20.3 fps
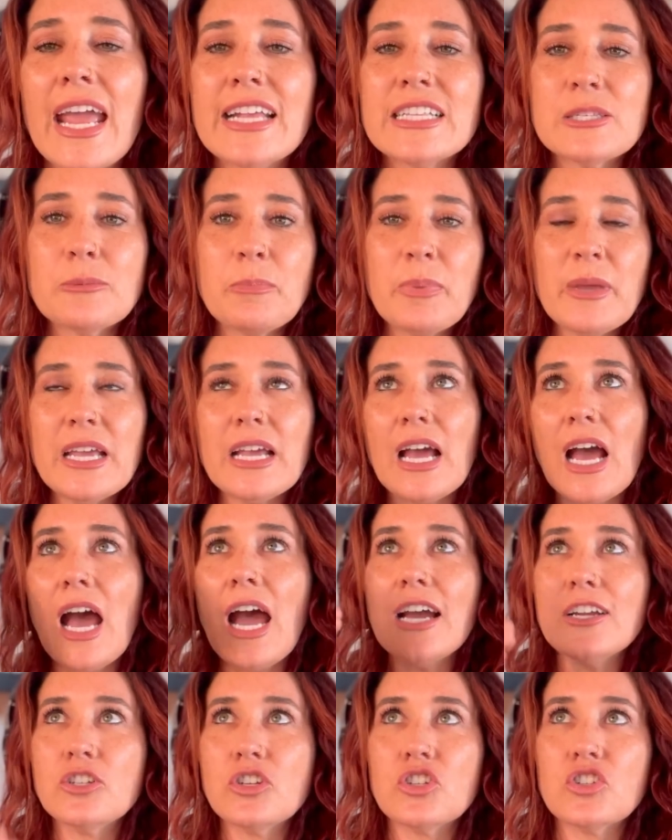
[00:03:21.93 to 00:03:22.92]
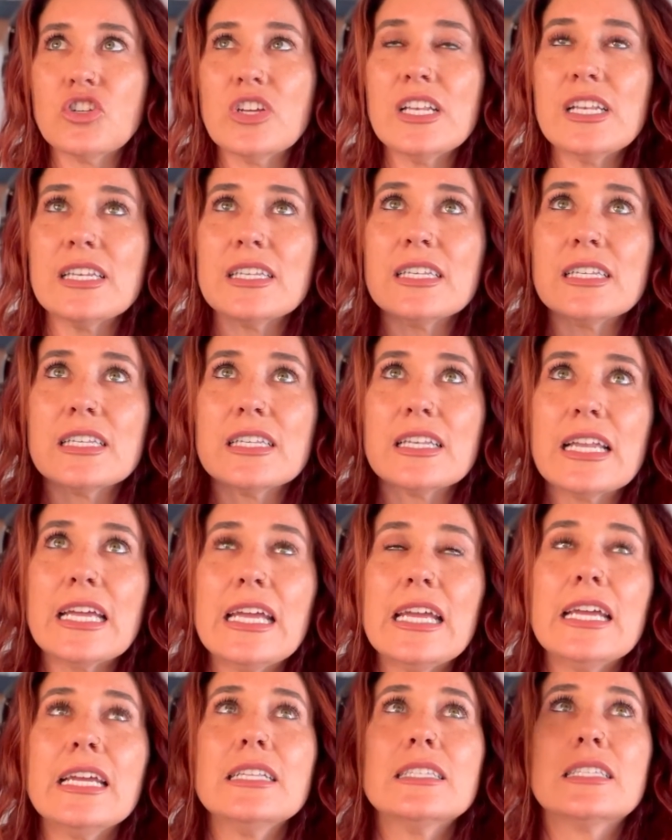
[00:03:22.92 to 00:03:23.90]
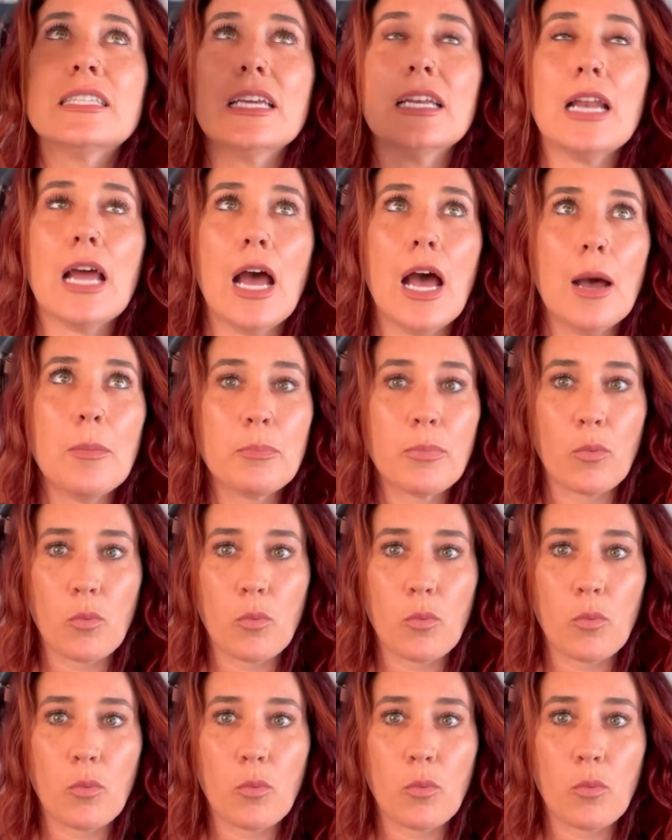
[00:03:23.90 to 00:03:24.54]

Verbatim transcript: It's because she leads it up